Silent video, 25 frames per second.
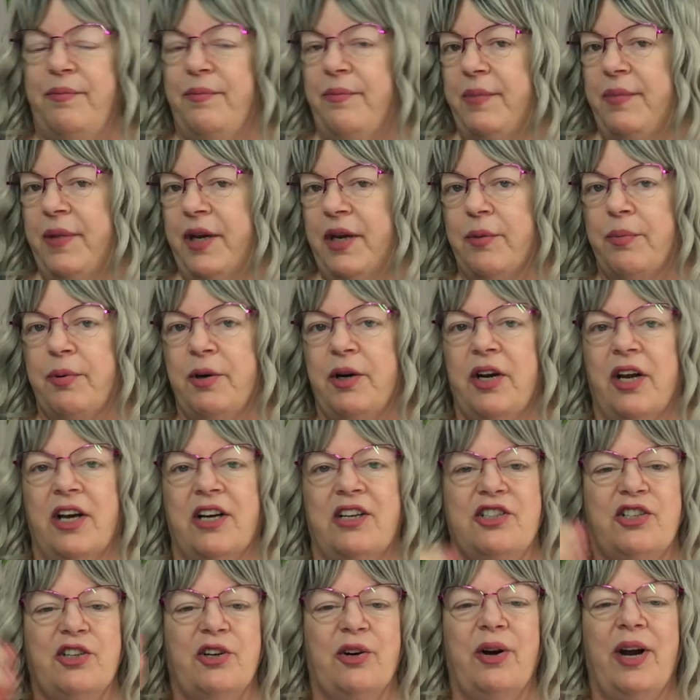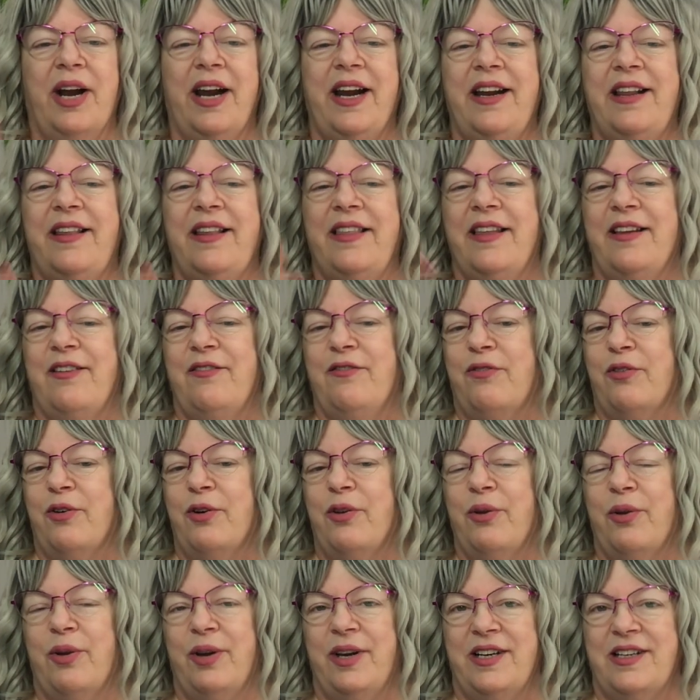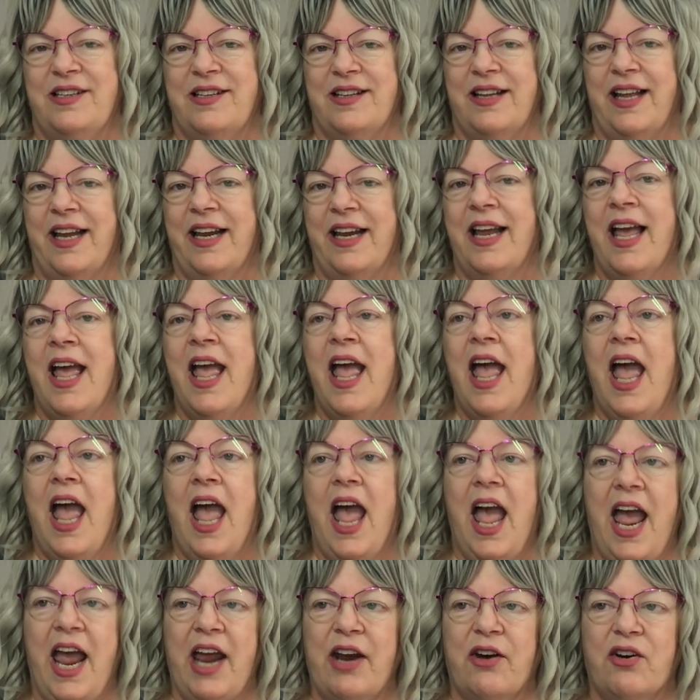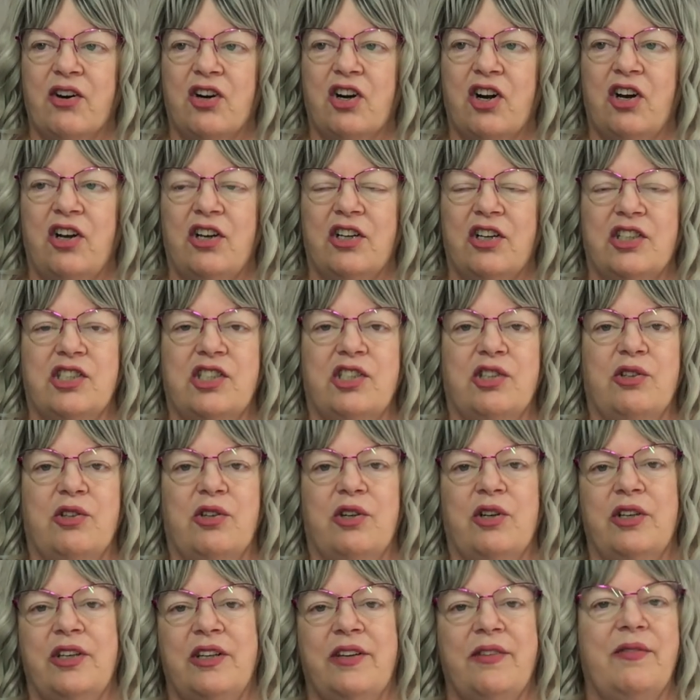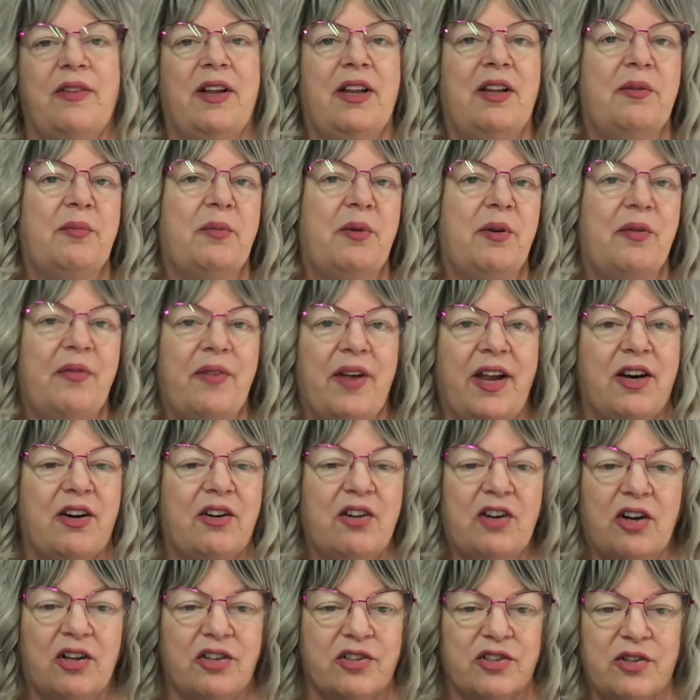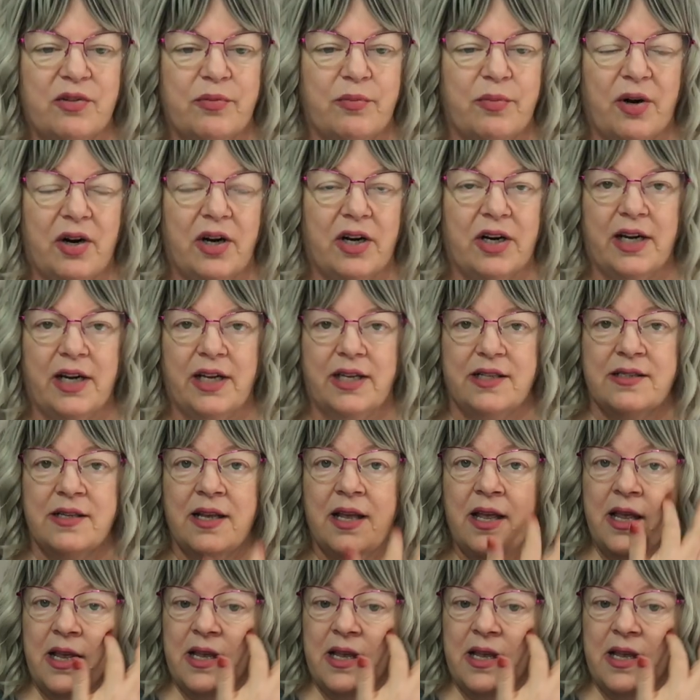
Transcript: beer production, or anything further into like agriculture or development of agricultural products.